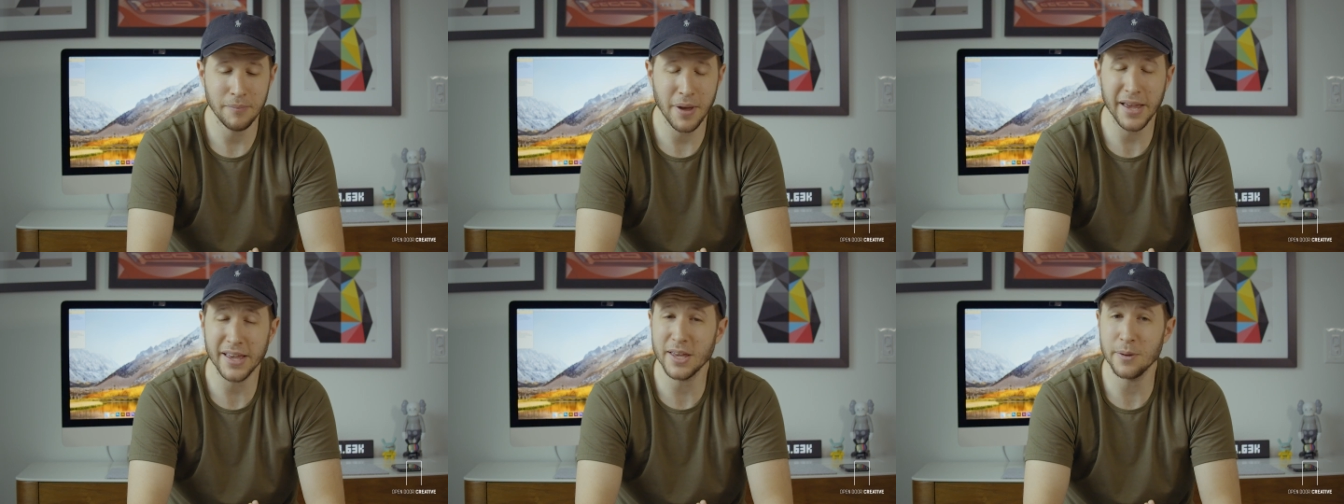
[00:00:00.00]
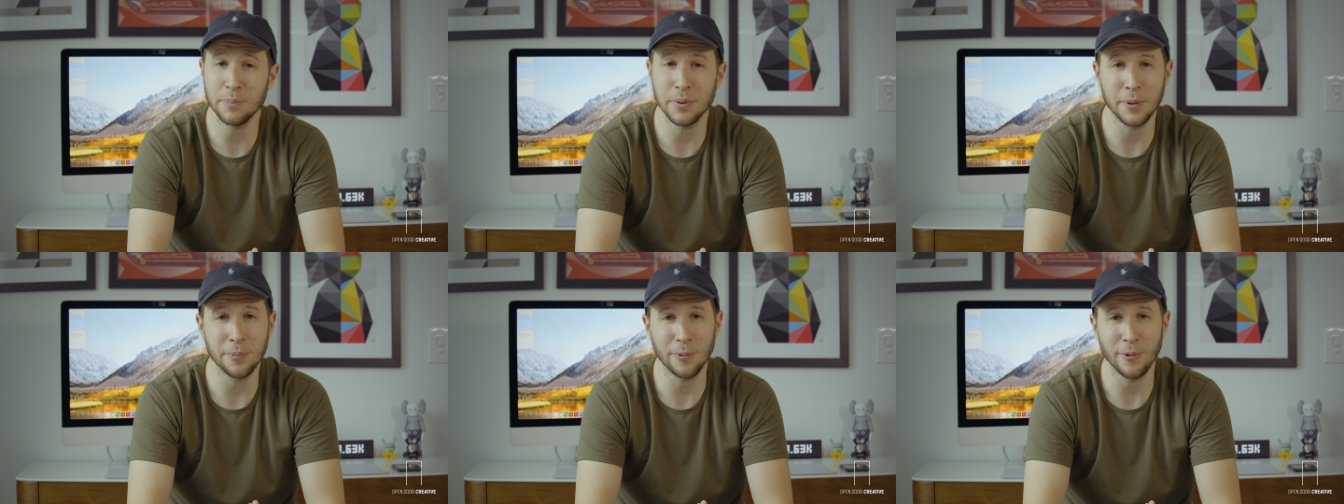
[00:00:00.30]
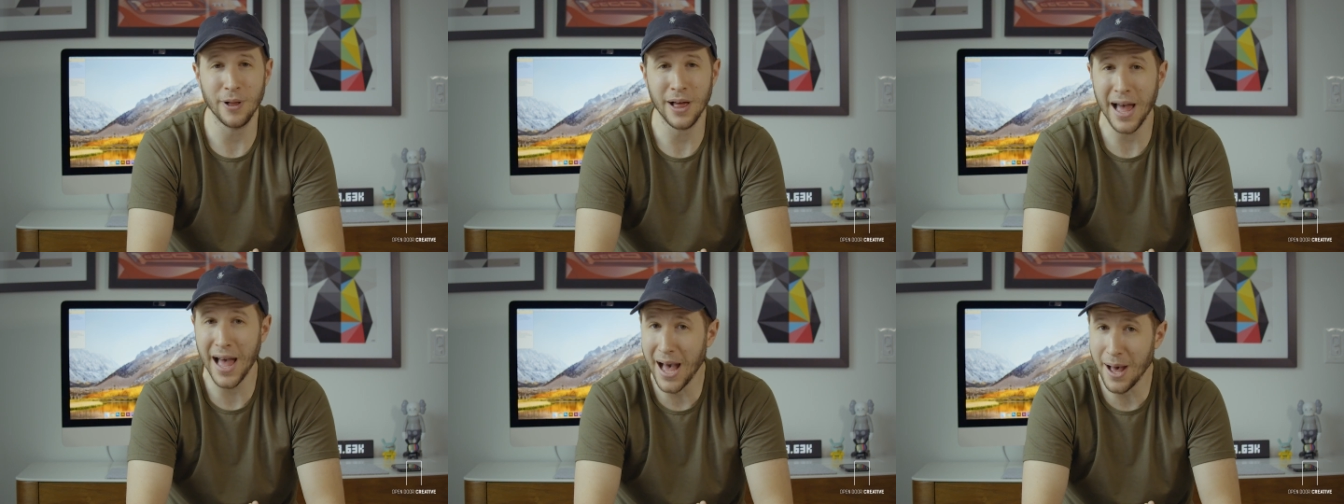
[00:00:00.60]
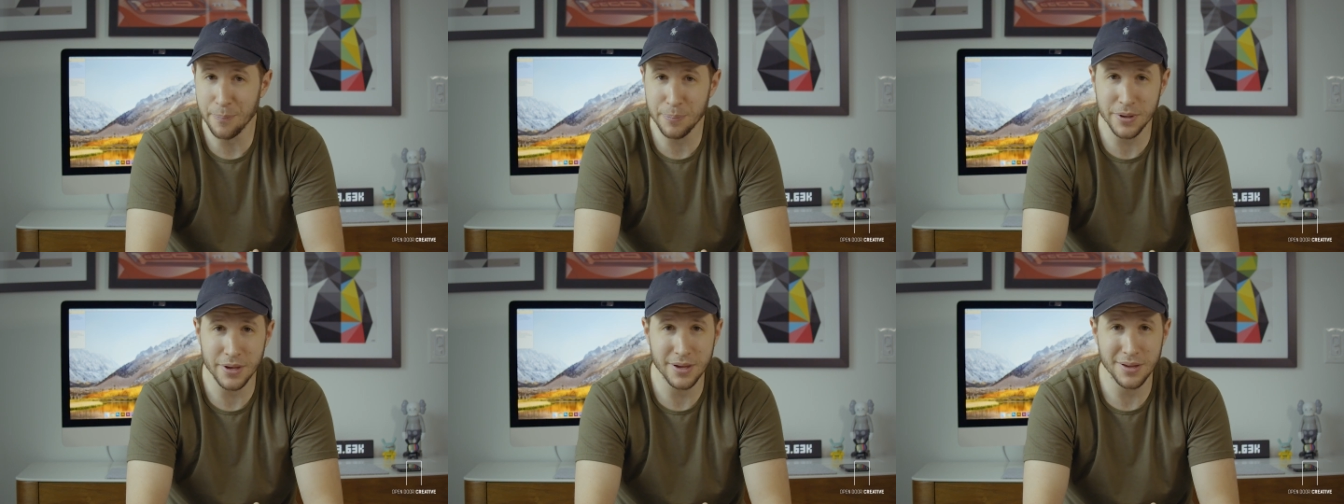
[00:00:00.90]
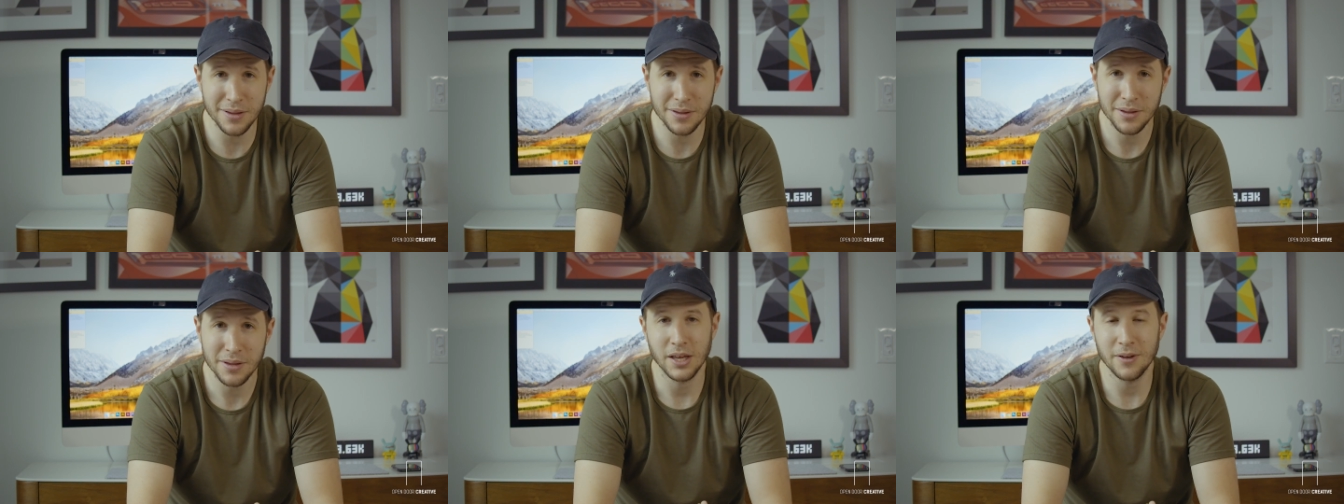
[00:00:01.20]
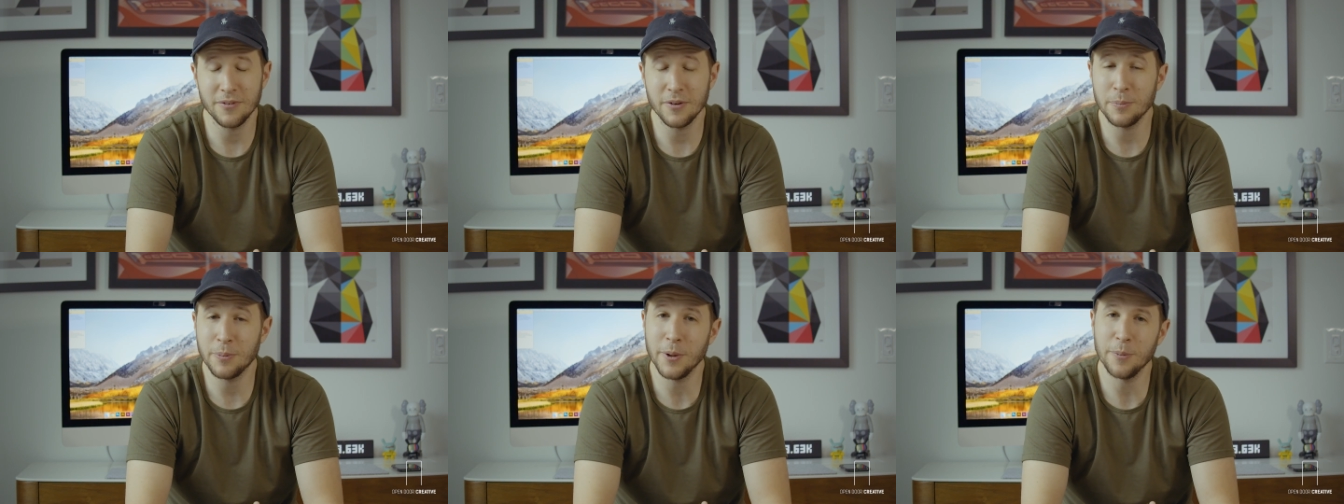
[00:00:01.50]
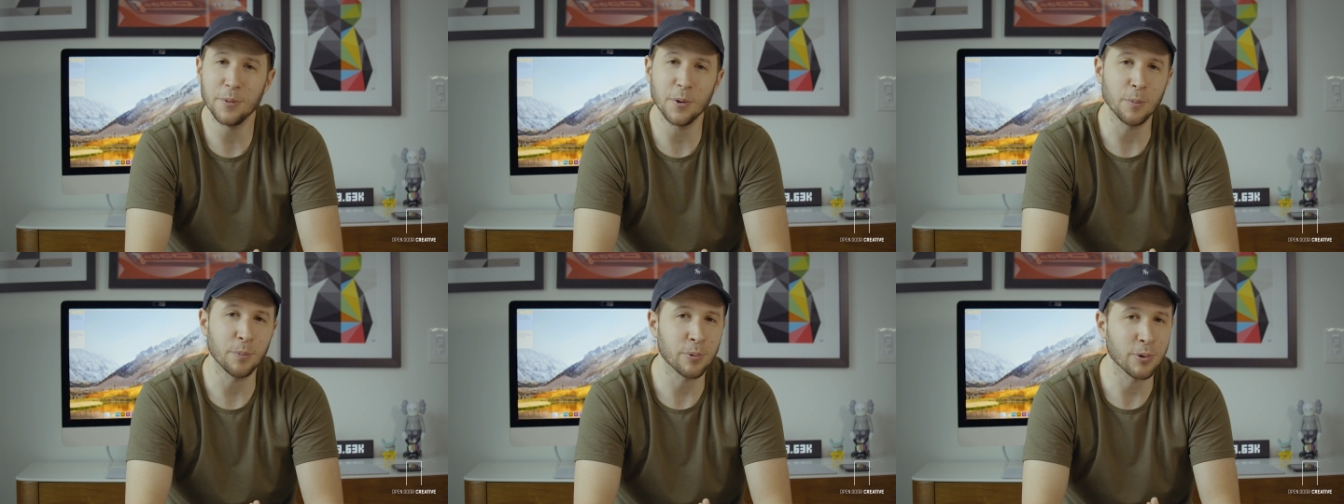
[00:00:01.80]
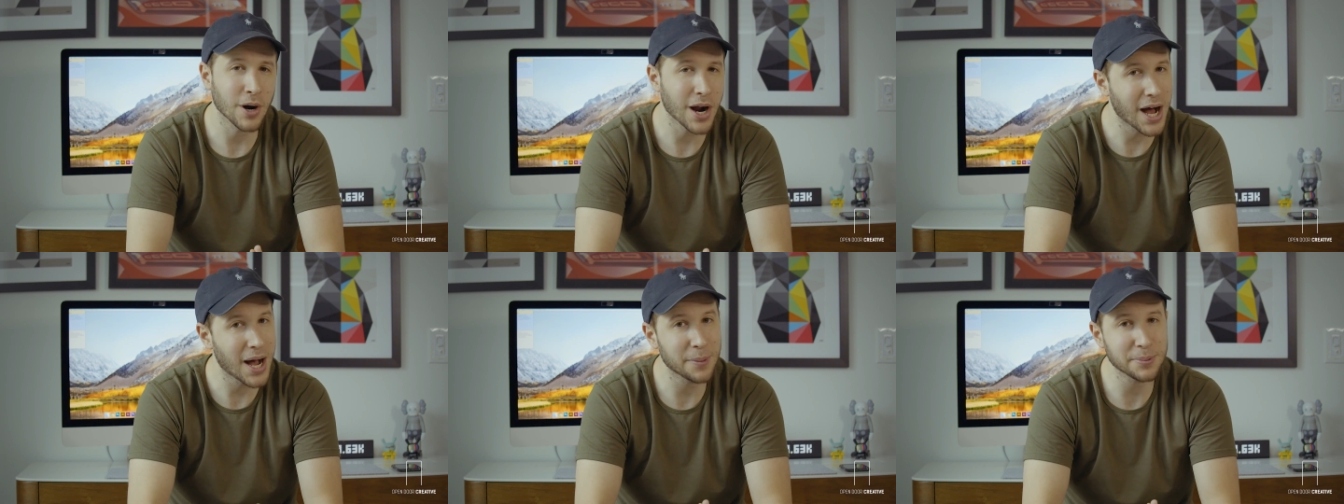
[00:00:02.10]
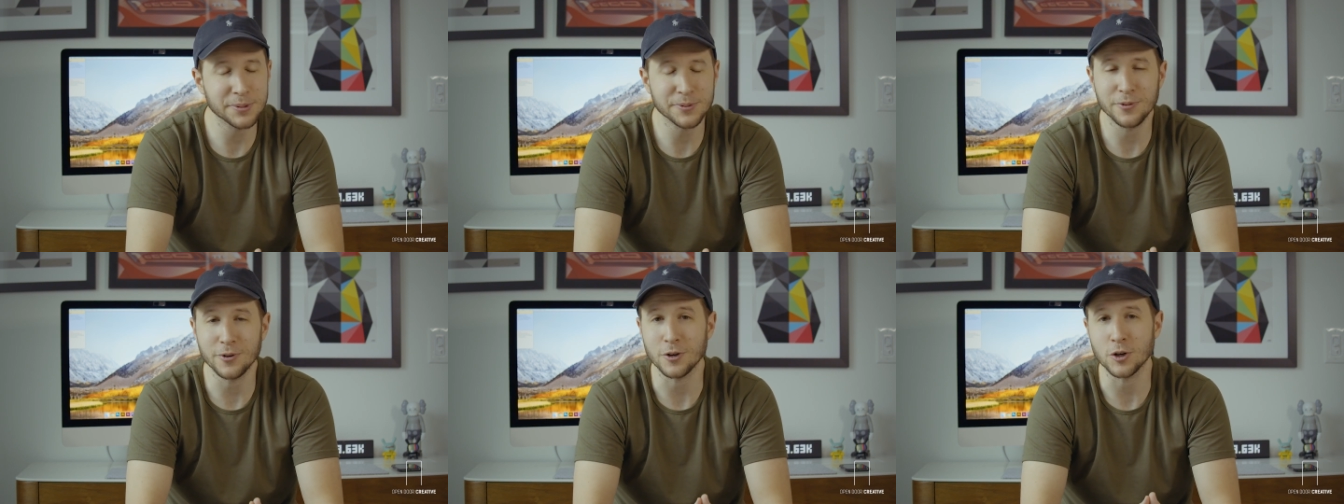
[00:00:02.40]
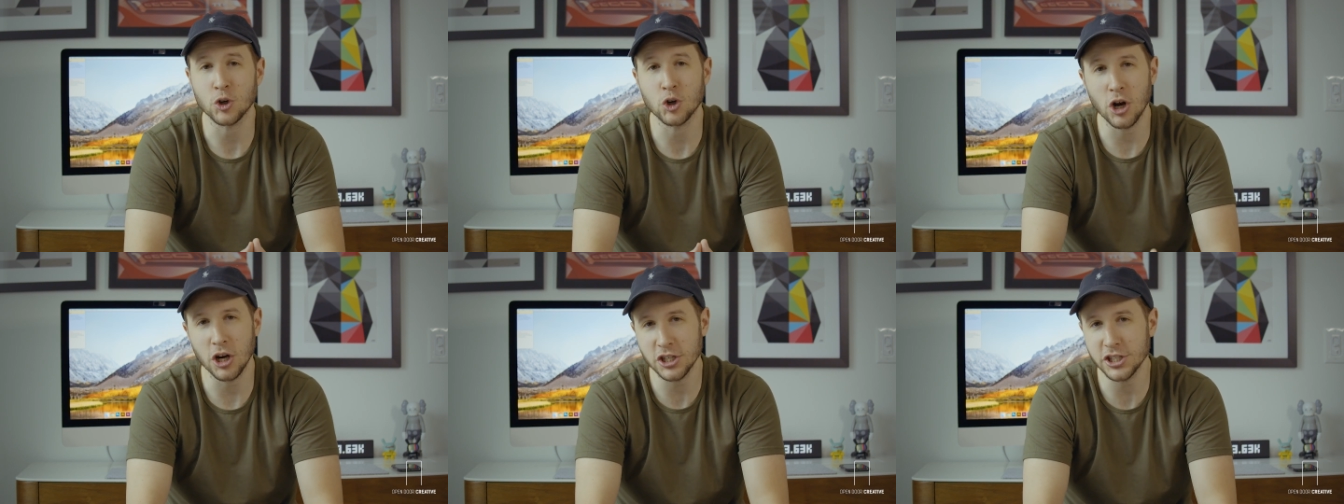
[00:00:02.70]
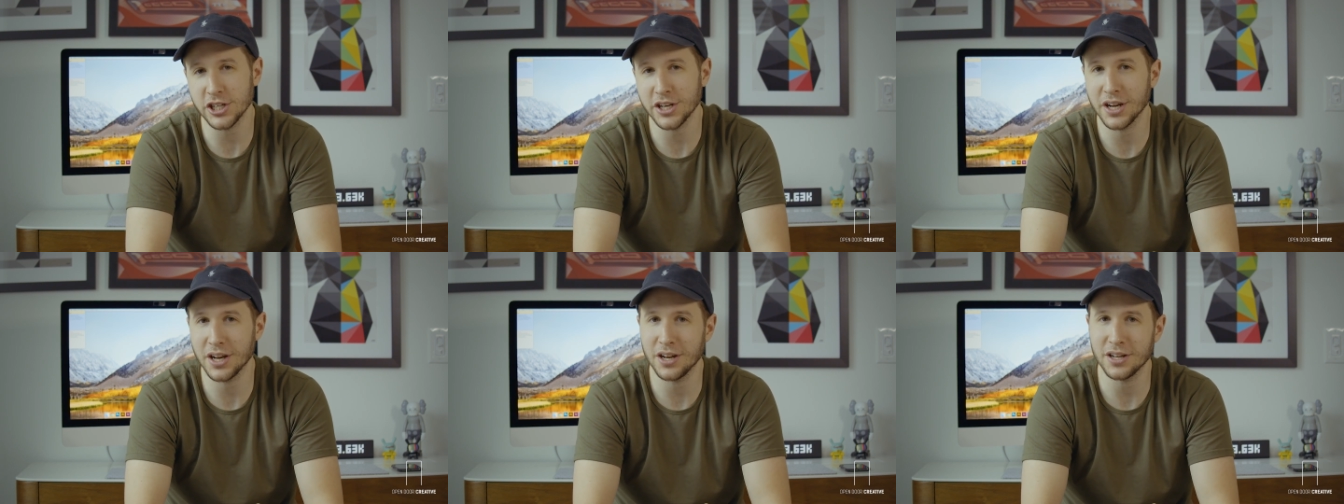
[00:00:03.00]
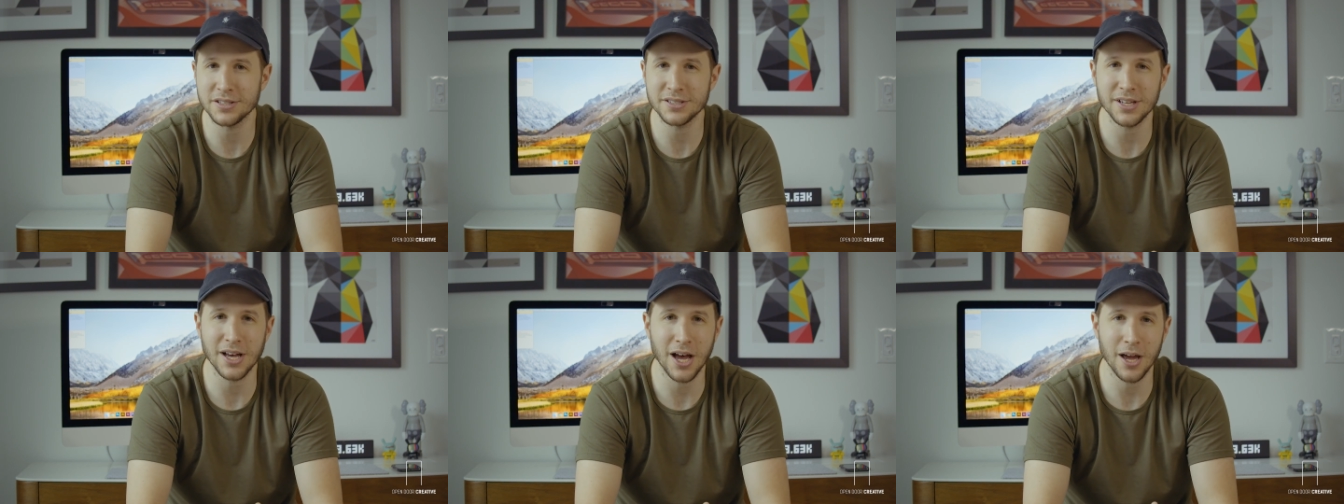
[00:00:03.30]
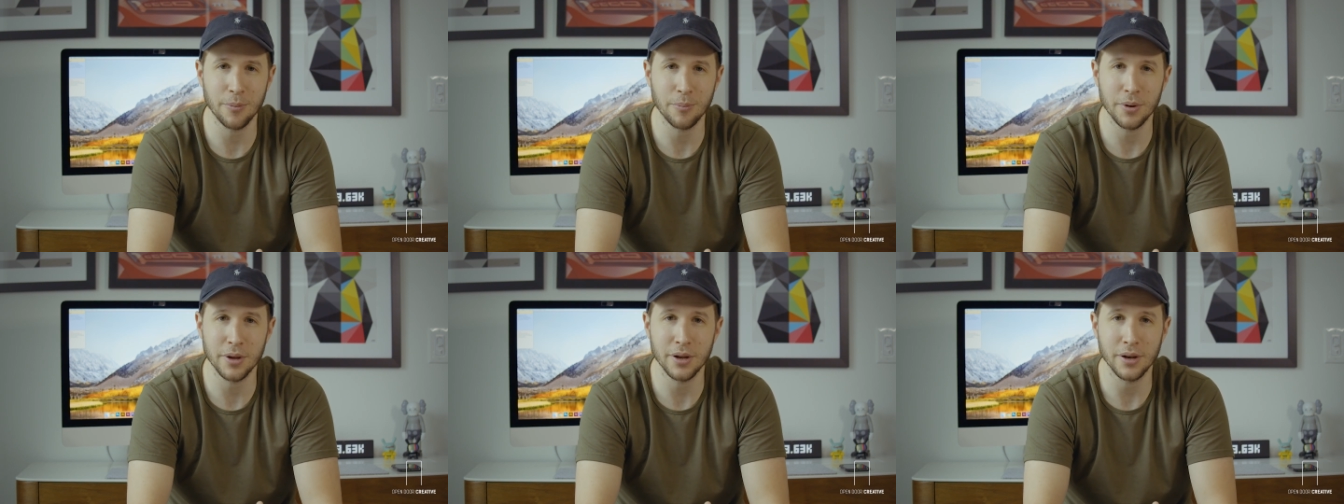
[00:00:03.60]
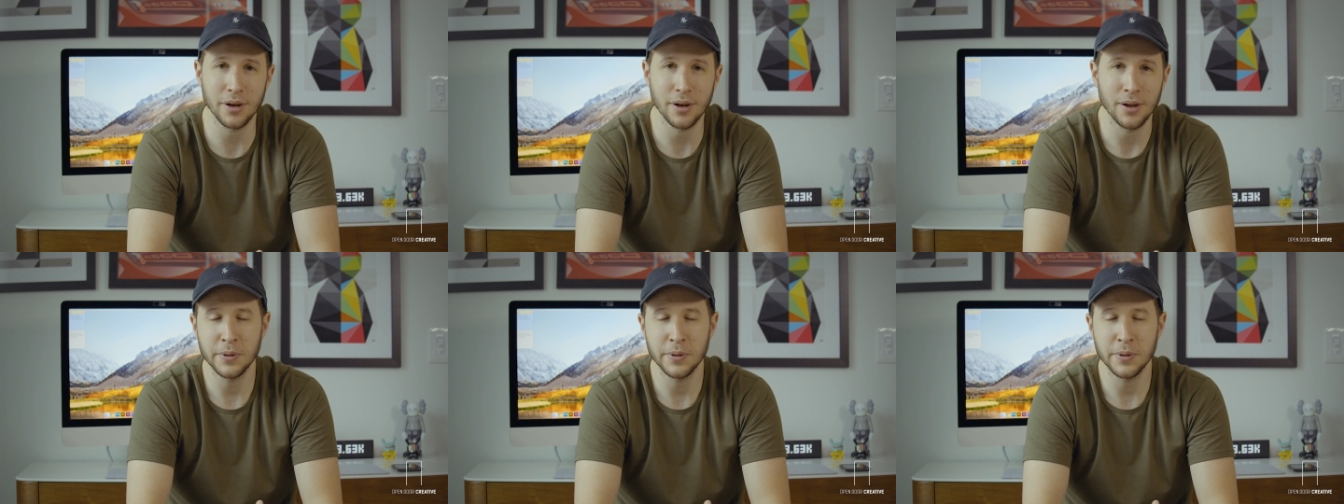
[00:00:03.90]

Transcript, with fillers: Making people happy, giving people props for crushing an assignment,